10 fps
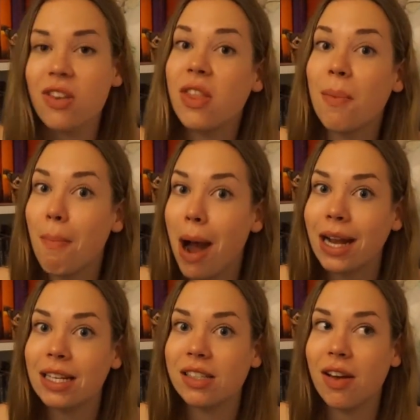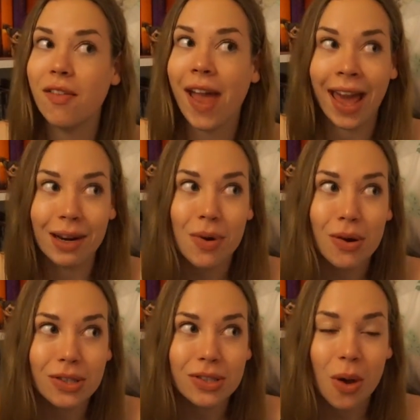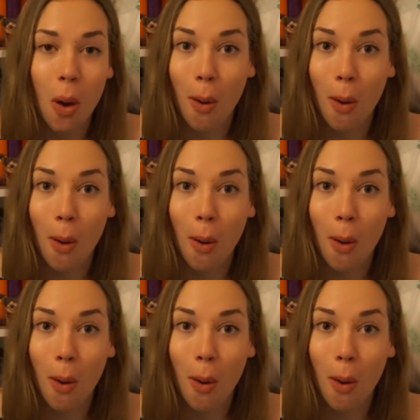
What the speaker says: the minds of animals?